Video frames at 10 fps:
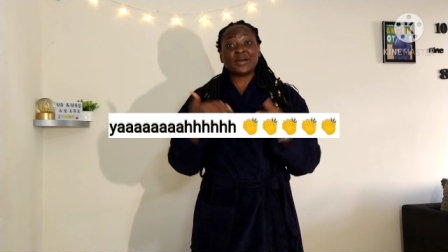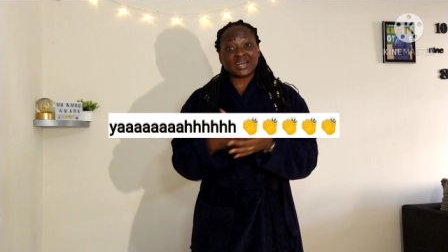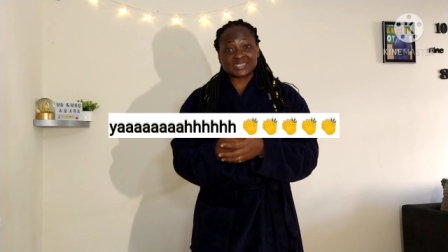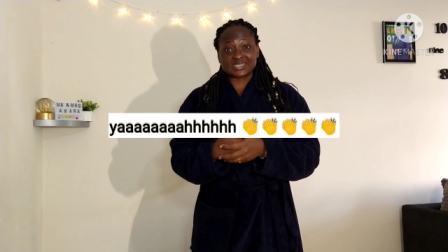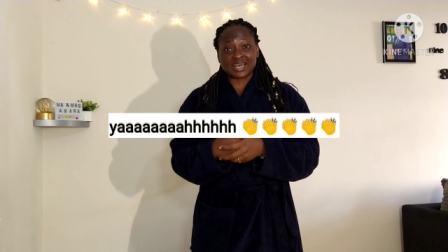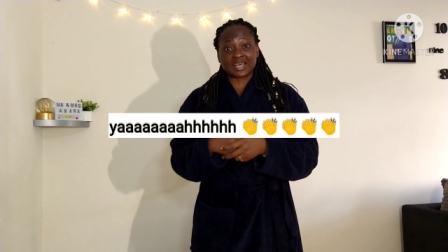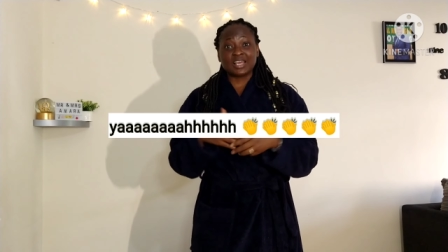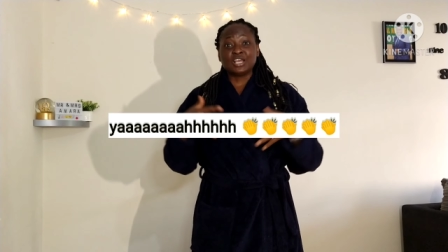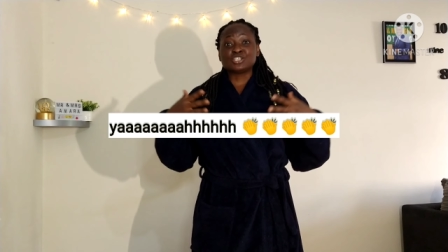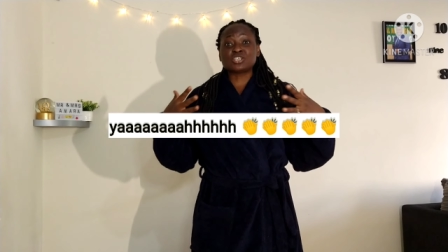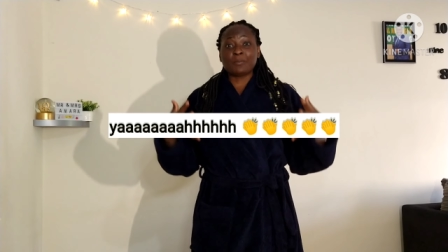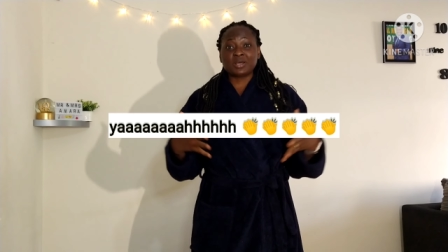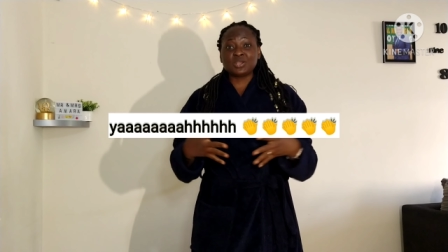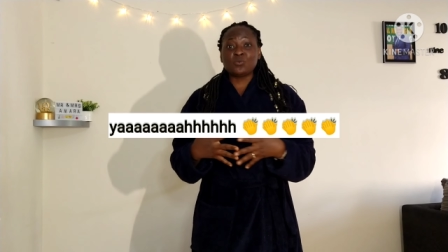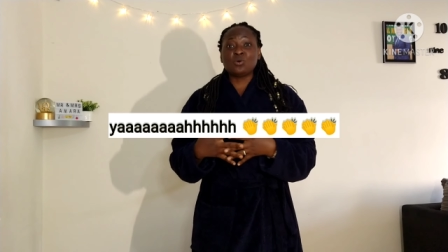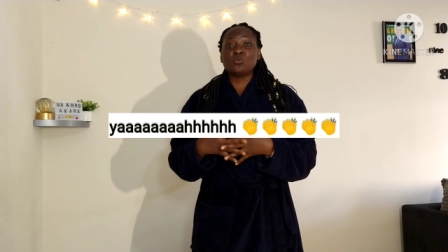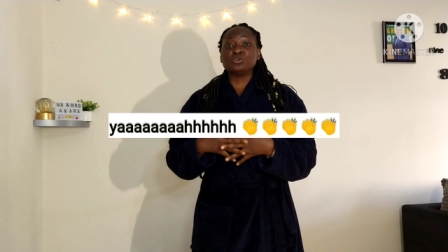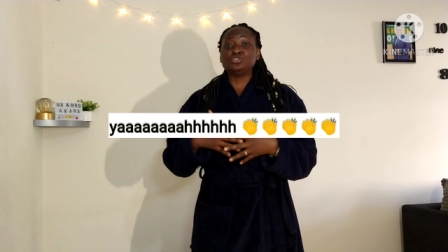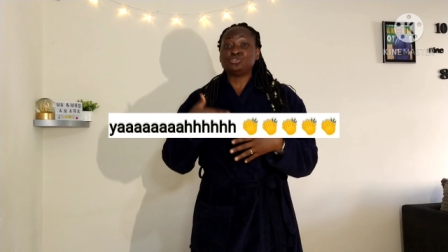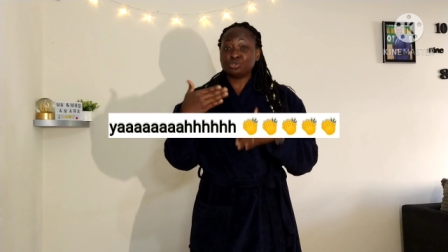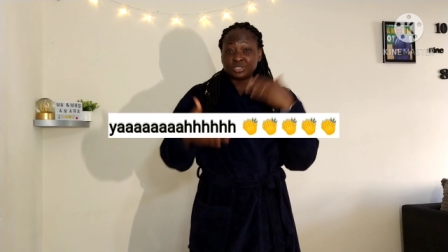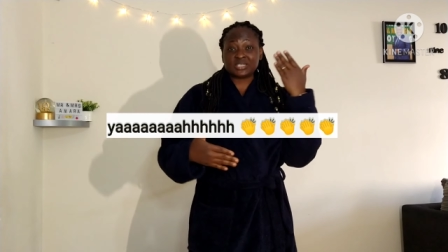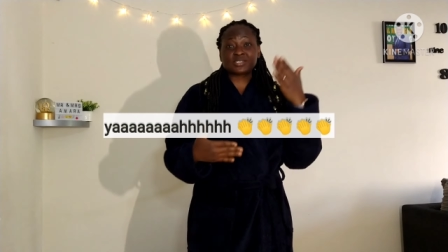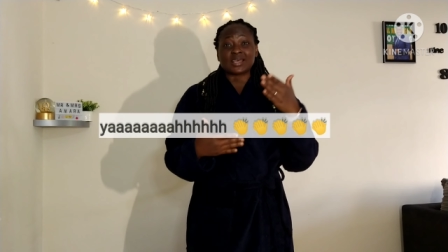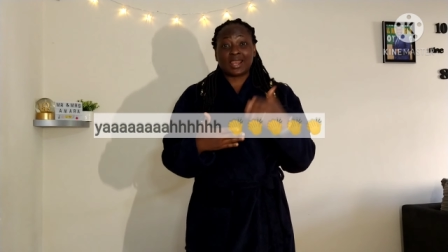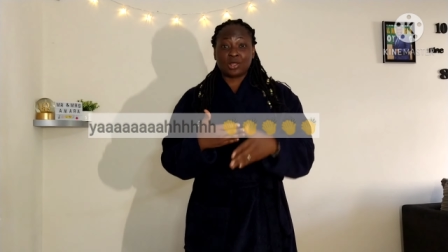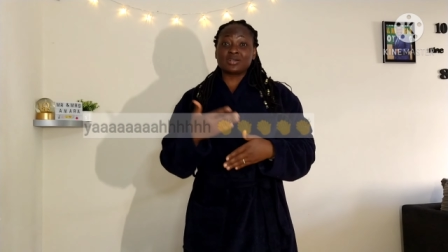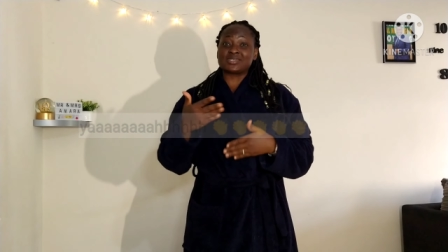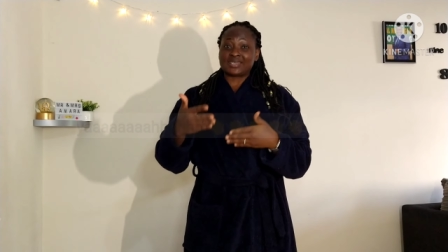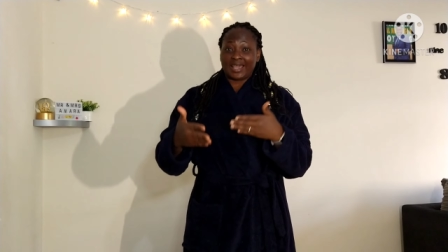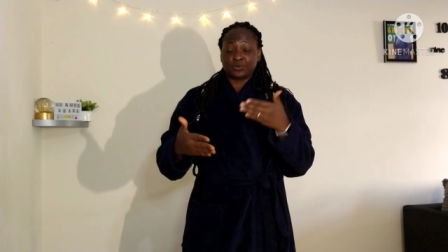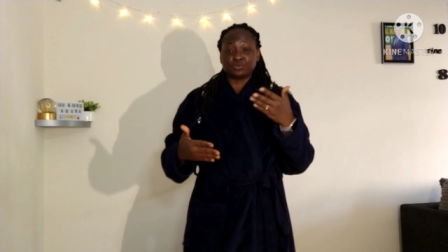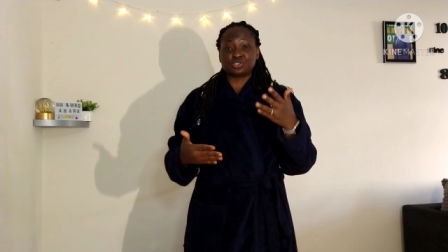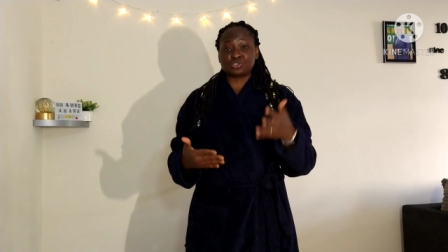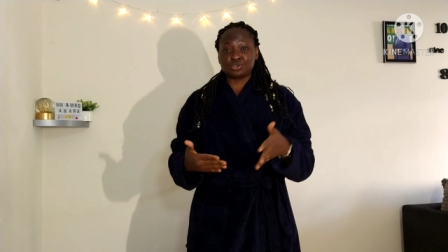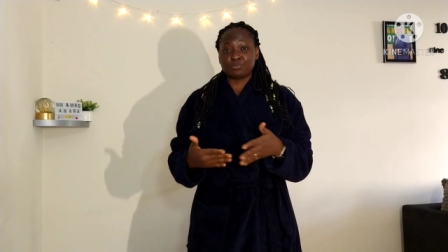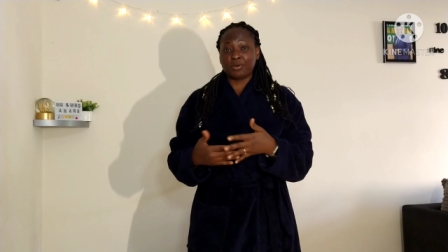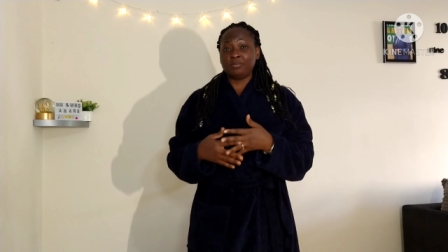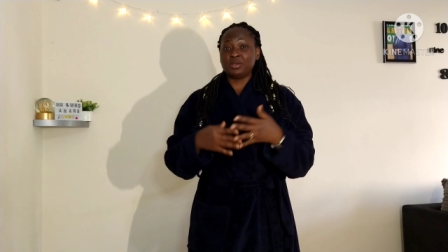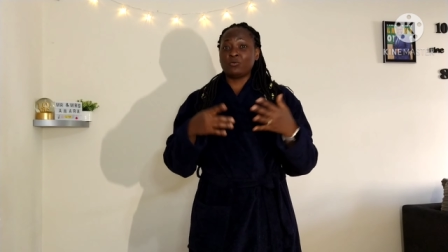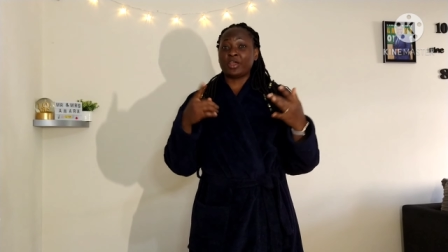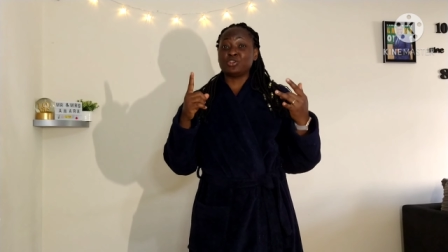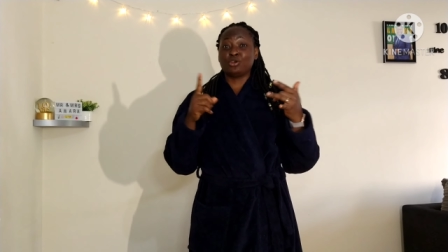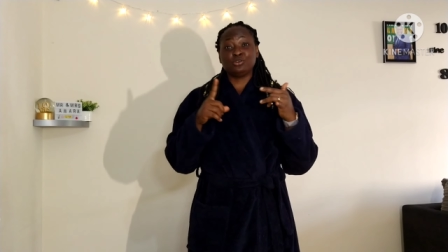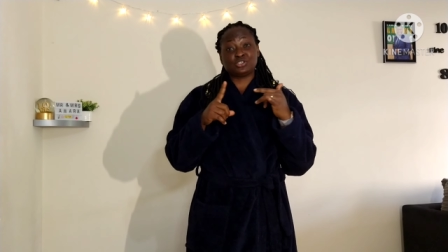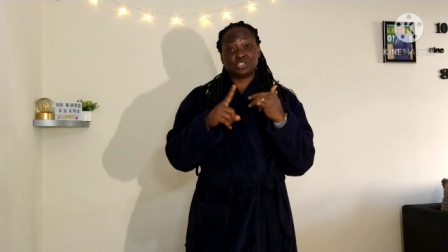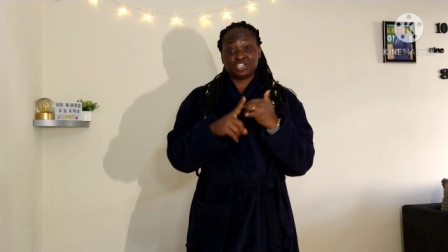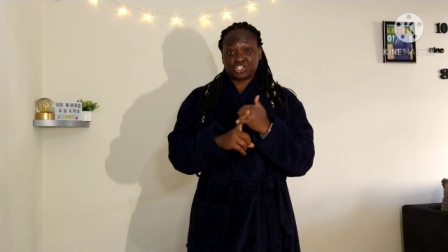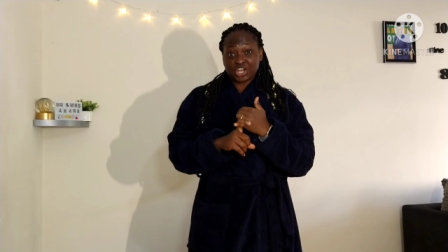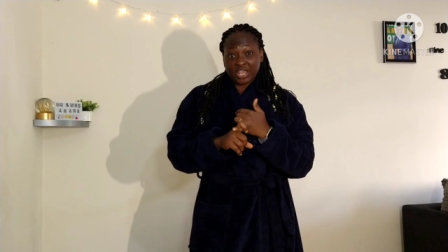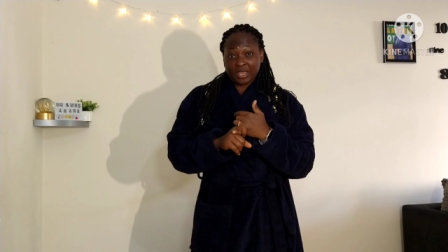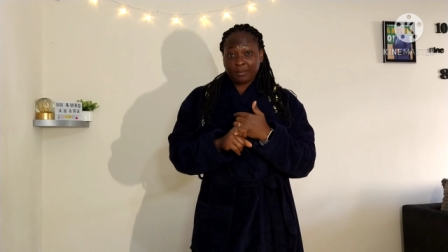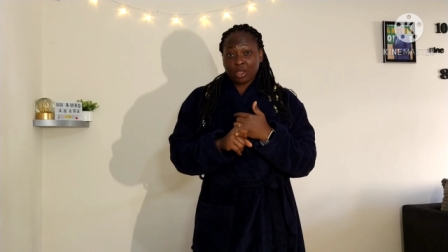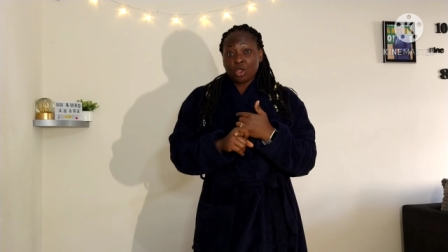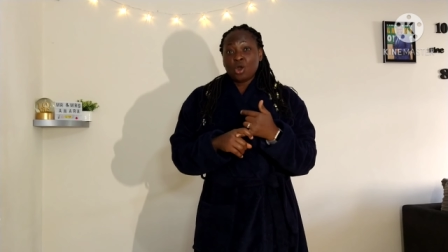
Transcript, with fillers: partner, somebody who would do this alongside with you, probably when you go to the gym